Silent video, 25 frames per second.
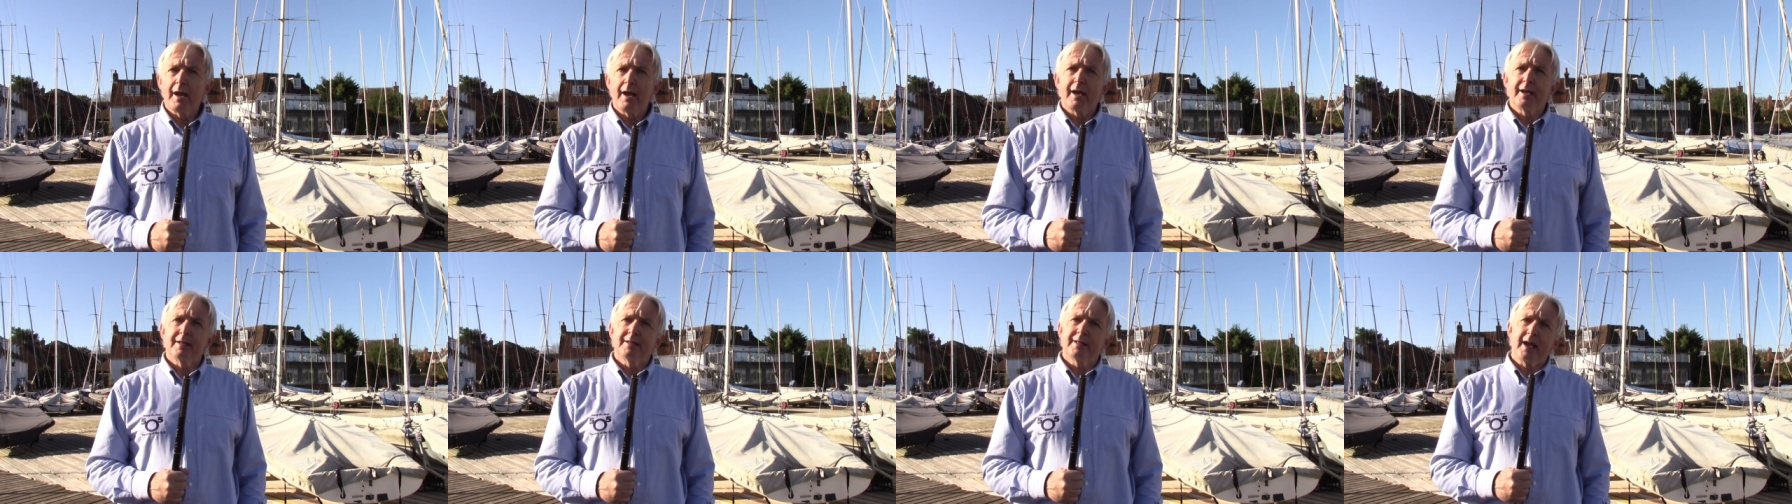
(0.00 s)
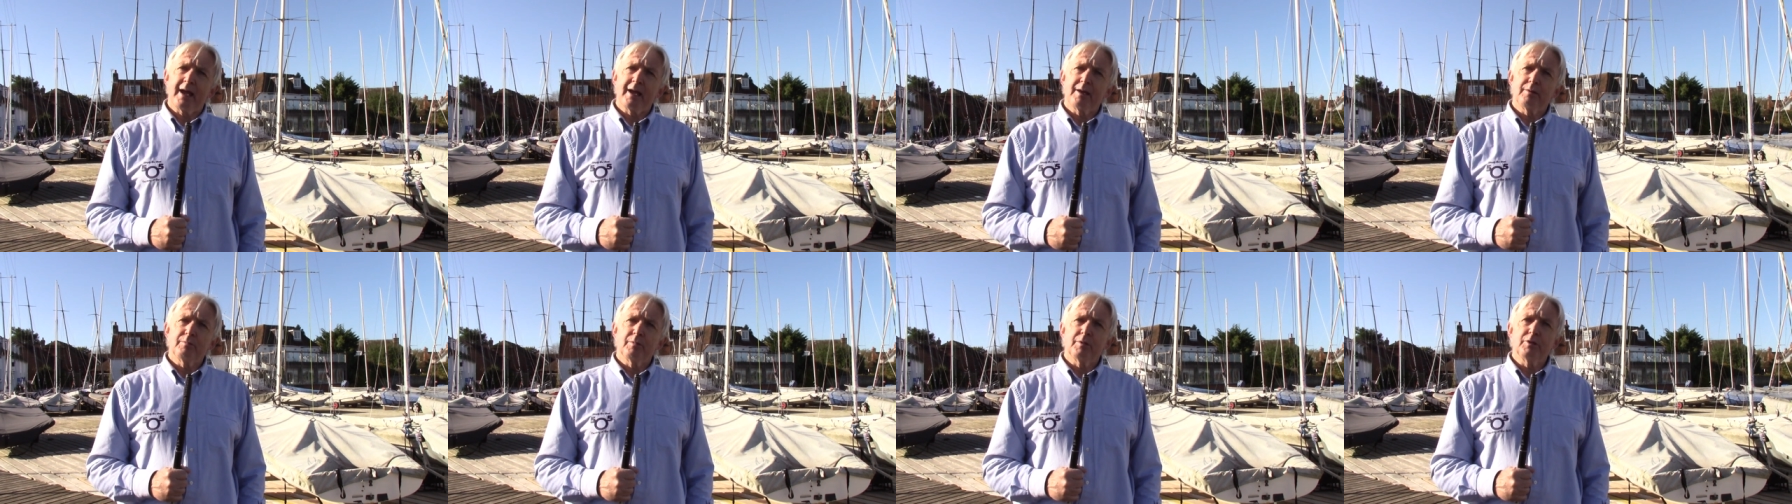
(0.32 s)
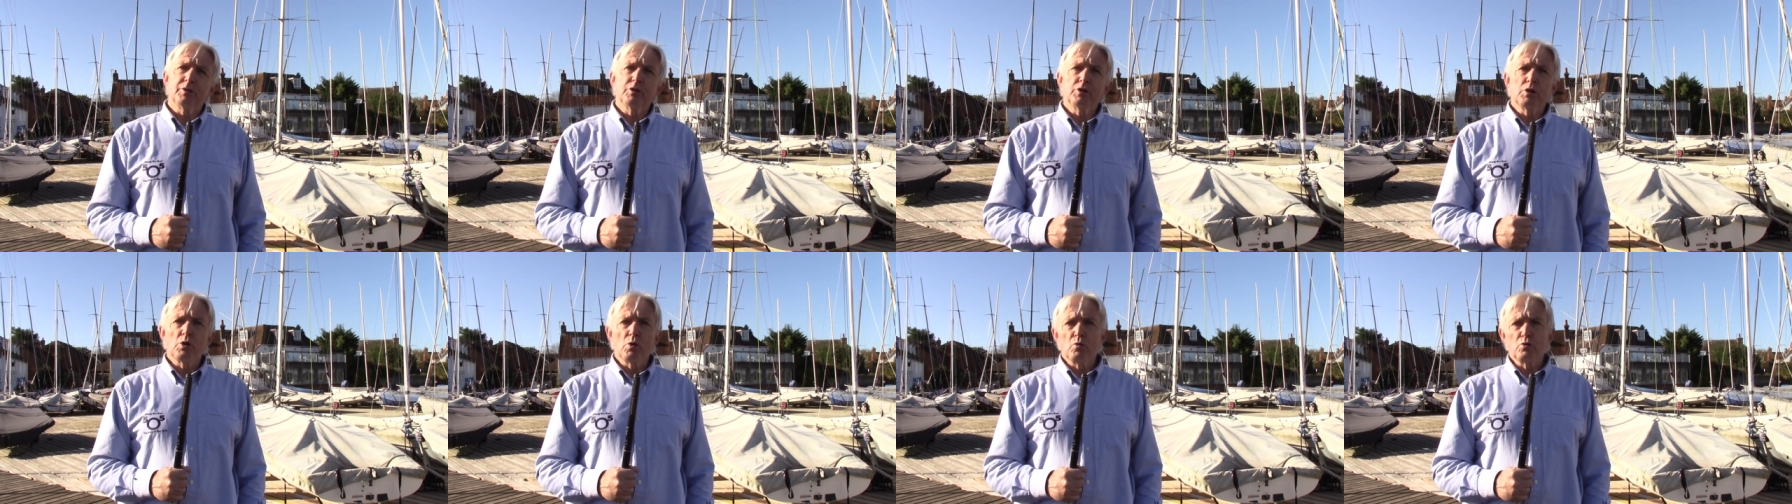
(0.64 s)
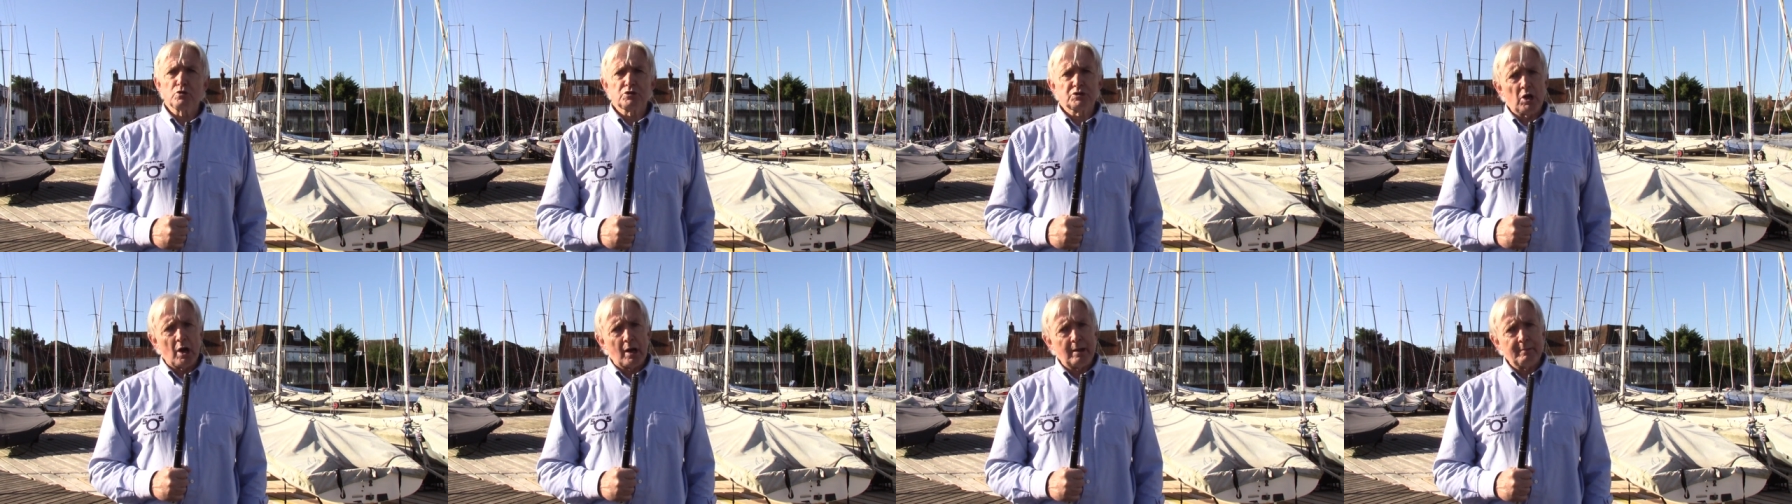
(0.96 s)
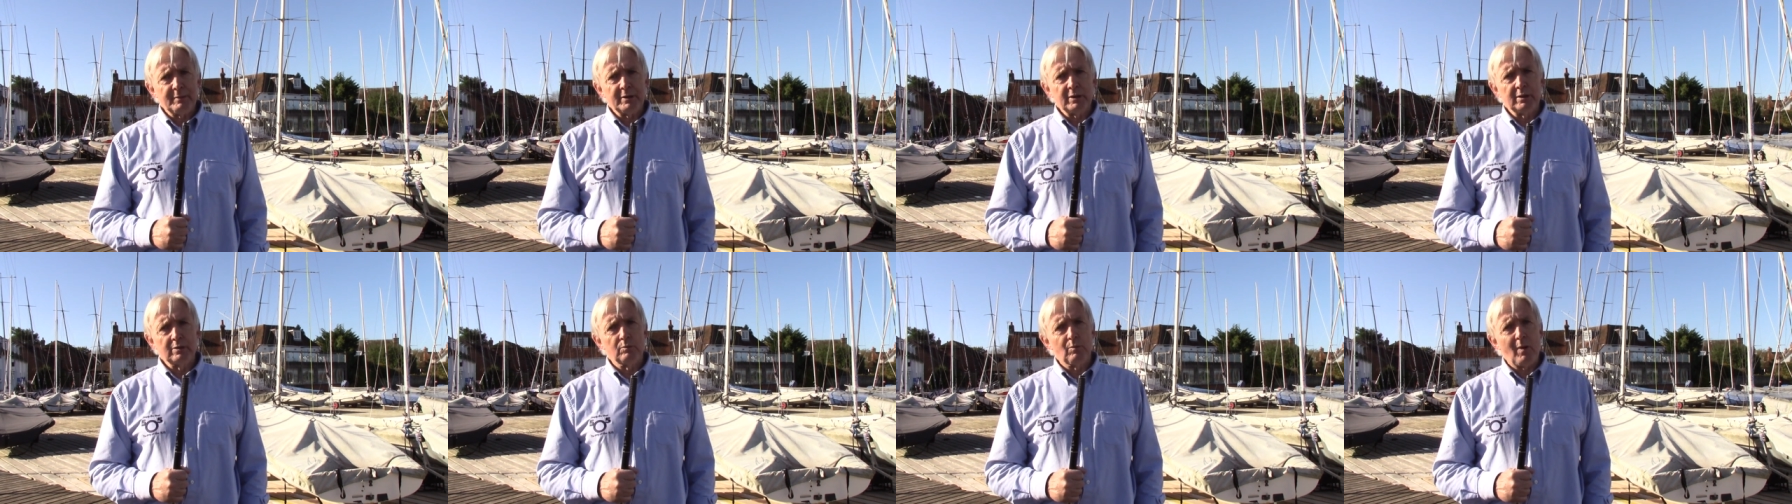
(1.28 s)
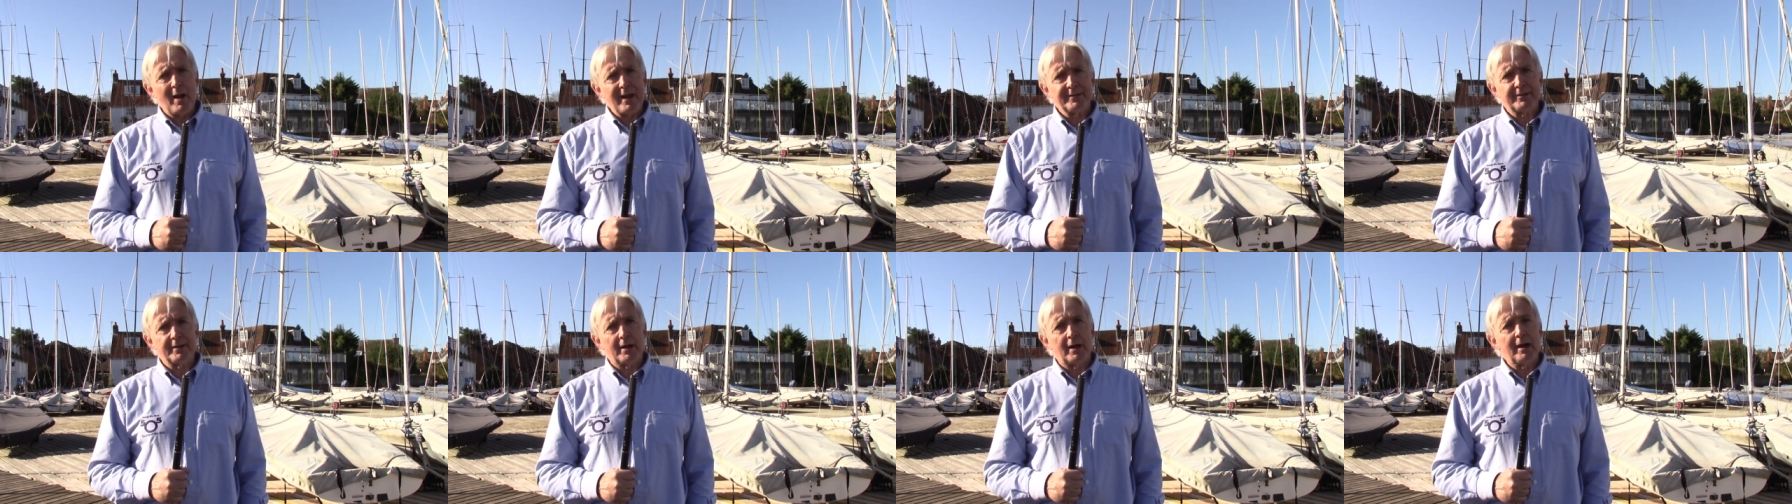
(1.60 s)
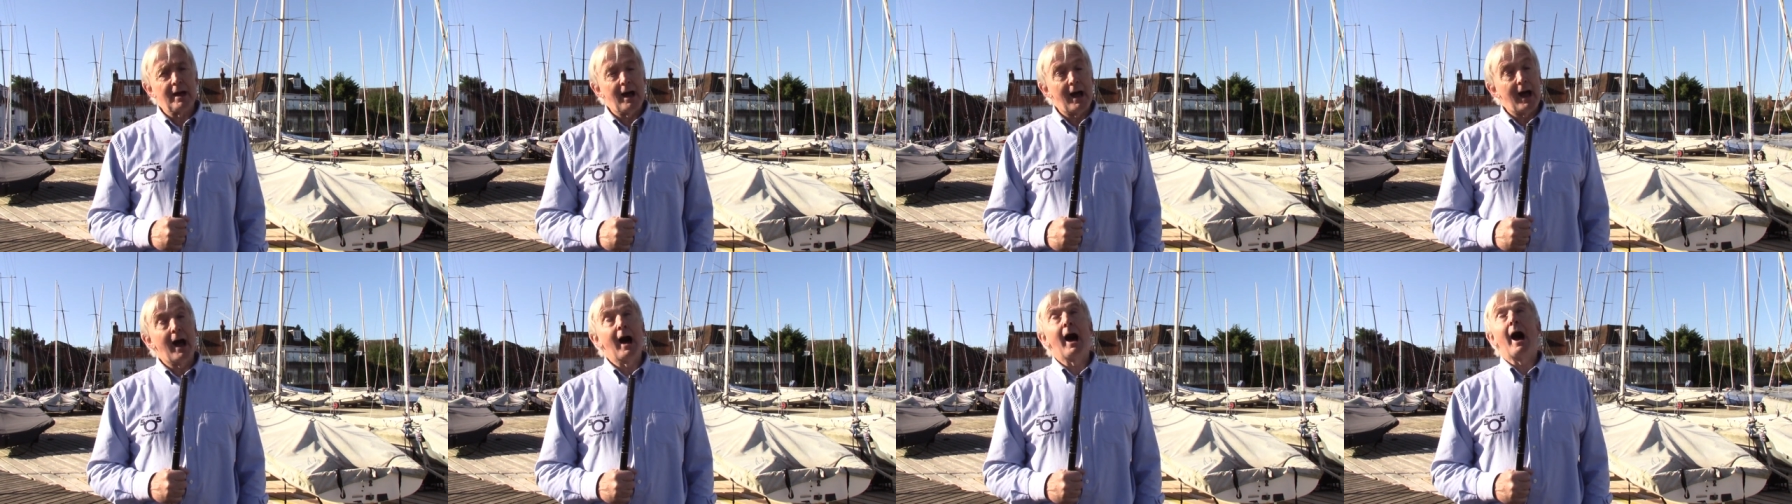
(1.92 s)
Now, the autumnal weather,